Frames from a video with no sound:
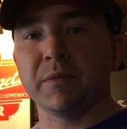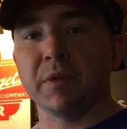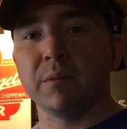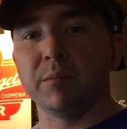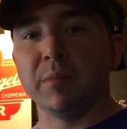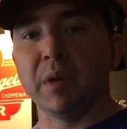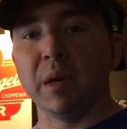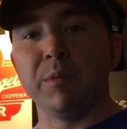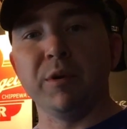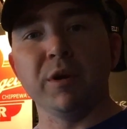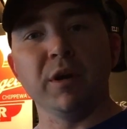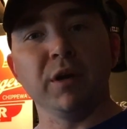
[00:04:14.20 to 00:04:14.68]

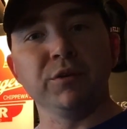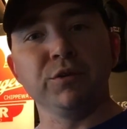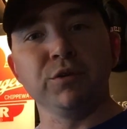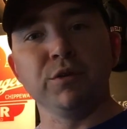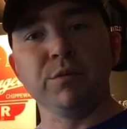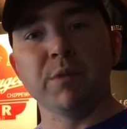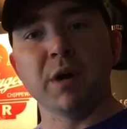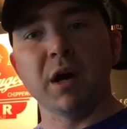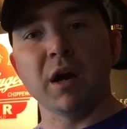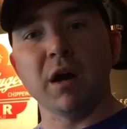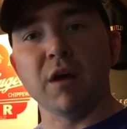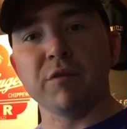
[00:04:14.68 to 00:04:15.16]
Maybe I'll do
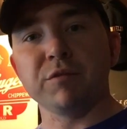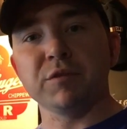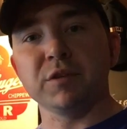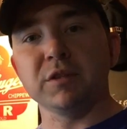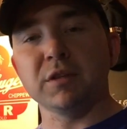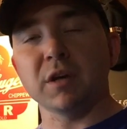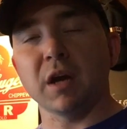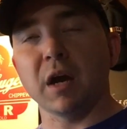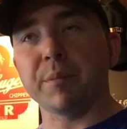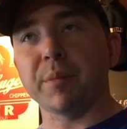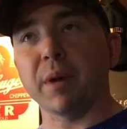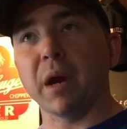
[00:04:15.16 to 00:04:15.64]
my off the
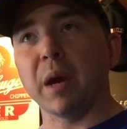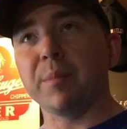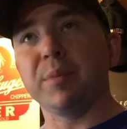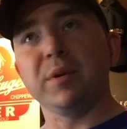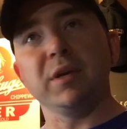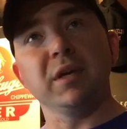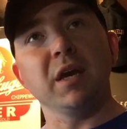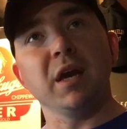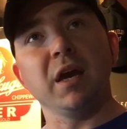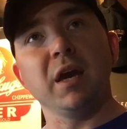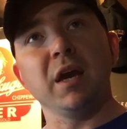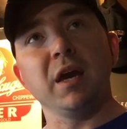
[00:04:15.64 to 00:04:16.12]
top
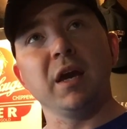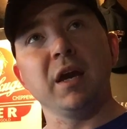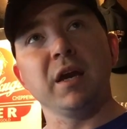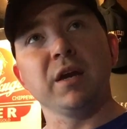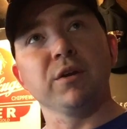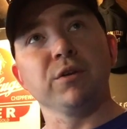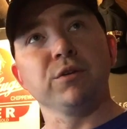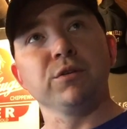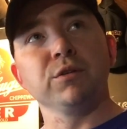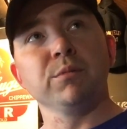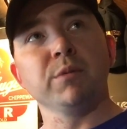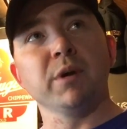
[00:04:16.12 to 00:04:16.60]
IPA,
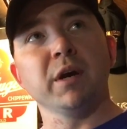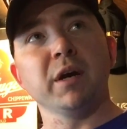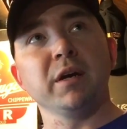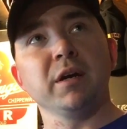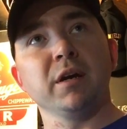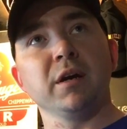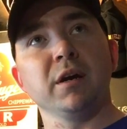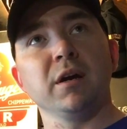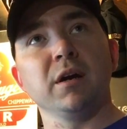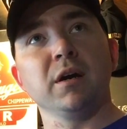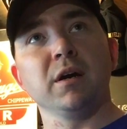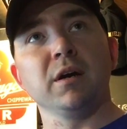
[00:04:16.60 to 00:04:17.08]
or do
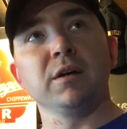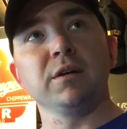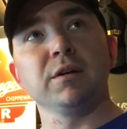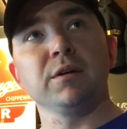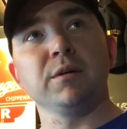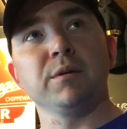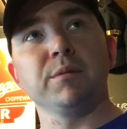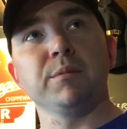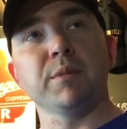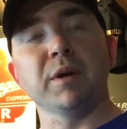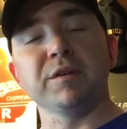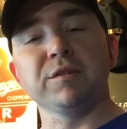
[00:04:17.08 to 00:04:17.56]

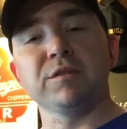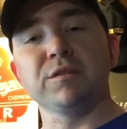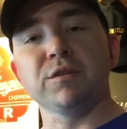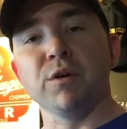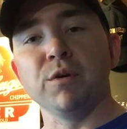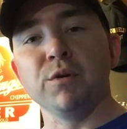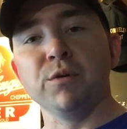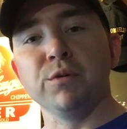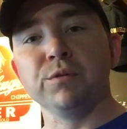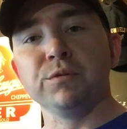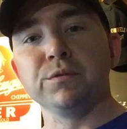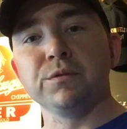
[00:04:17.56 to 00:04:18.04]
my
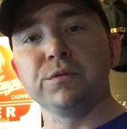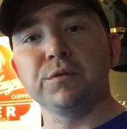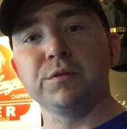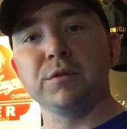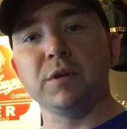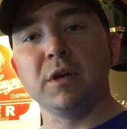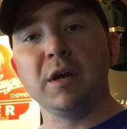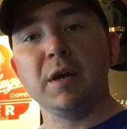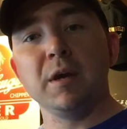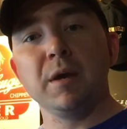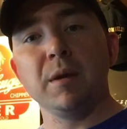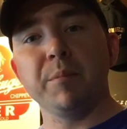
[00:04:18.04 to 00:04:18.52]
Stone's
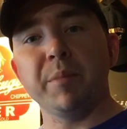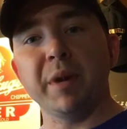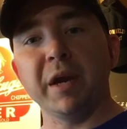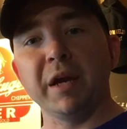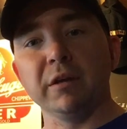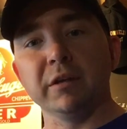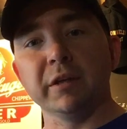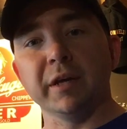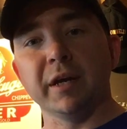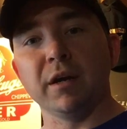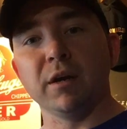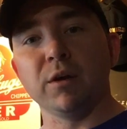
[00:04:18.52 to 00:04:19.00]

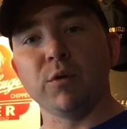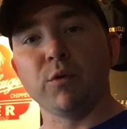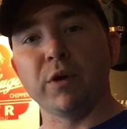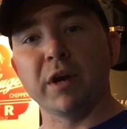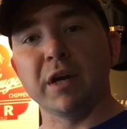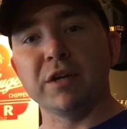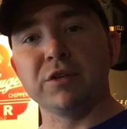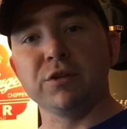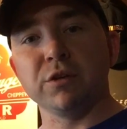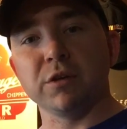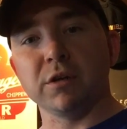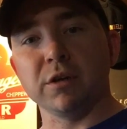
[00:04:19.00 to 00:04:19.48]
Pale Ale, where I
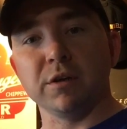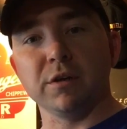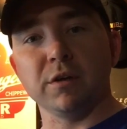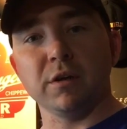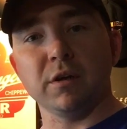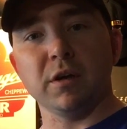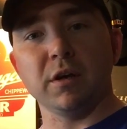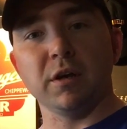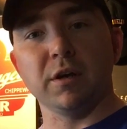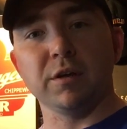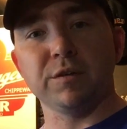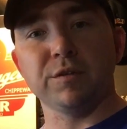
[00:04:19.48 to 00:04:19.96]
took
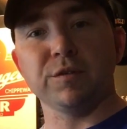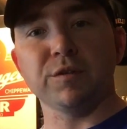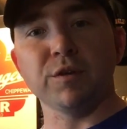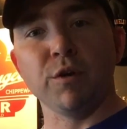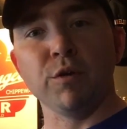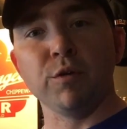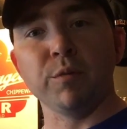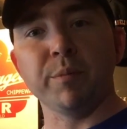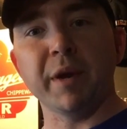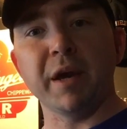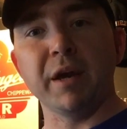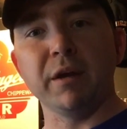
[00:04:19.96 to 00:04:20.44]
a
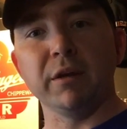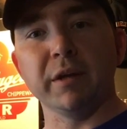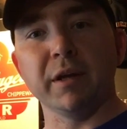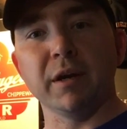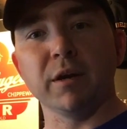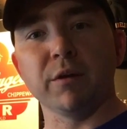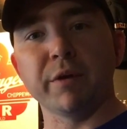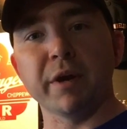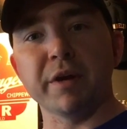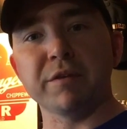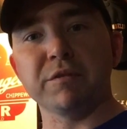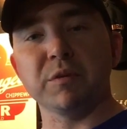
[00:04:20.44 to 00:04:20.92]
Stone Pale
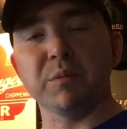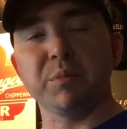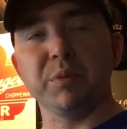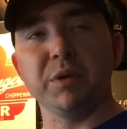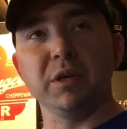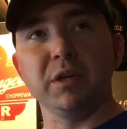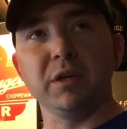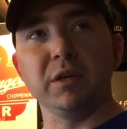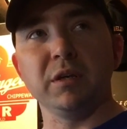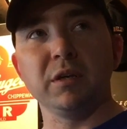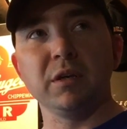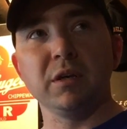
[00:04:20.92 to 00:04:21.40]
Ale
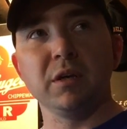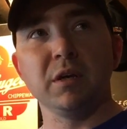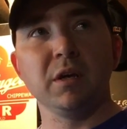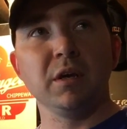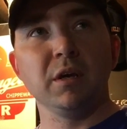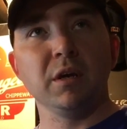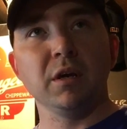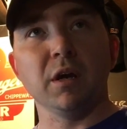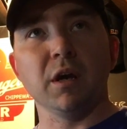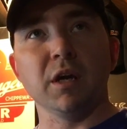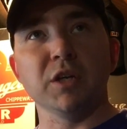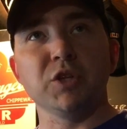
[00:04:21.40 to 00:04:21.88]
recipe,
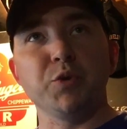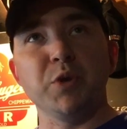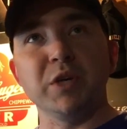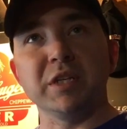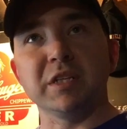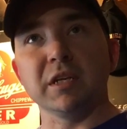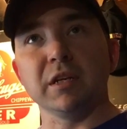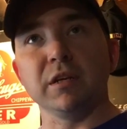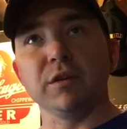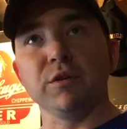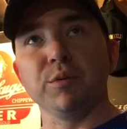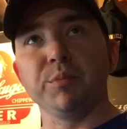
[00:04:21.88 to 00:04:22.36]
tweaked
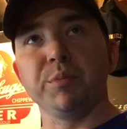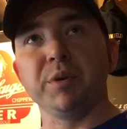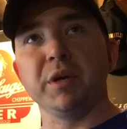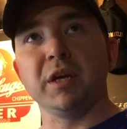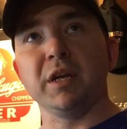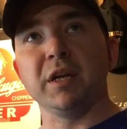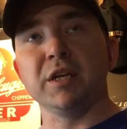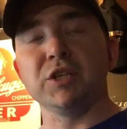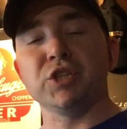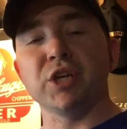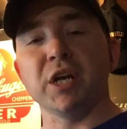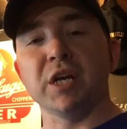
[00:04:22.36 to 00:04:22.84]
it a little bit,
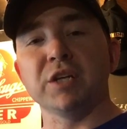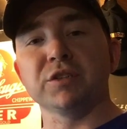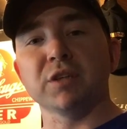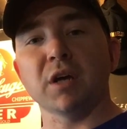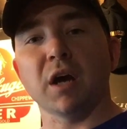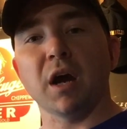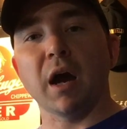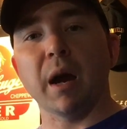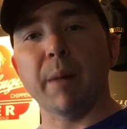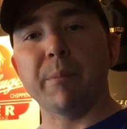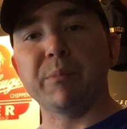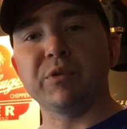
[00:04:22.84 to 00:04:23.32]
and changed the
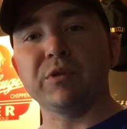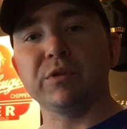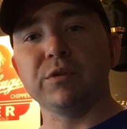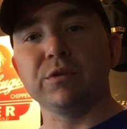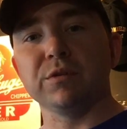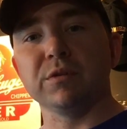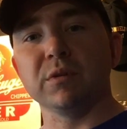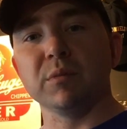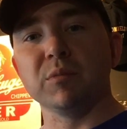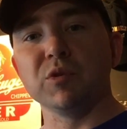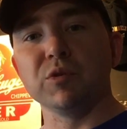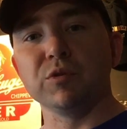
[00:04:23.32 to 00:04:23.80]
hops to
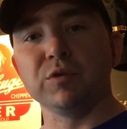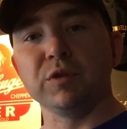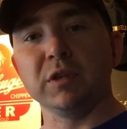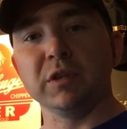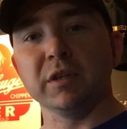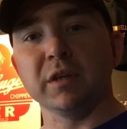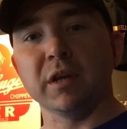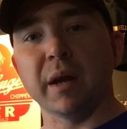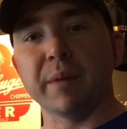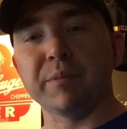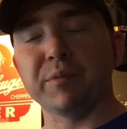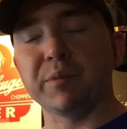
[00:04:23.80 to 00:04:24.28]
some New
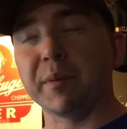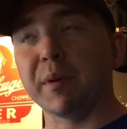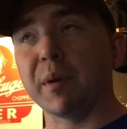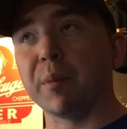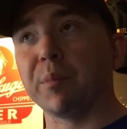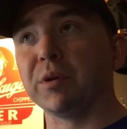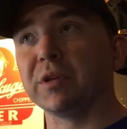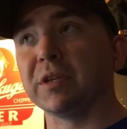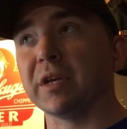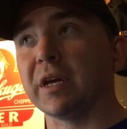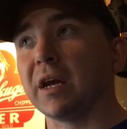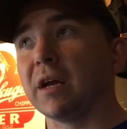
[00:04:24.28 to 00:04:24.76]
Zealand hops. Maybe I'll
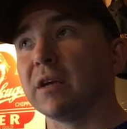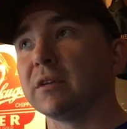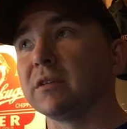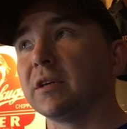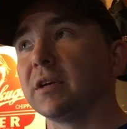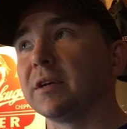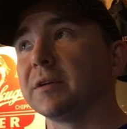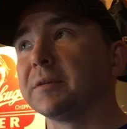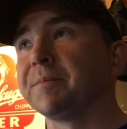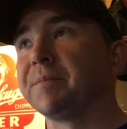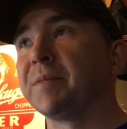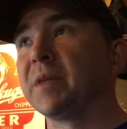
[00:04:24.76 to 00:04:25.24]
put that out
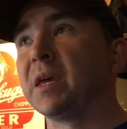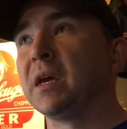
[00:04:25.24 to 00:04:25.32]
there.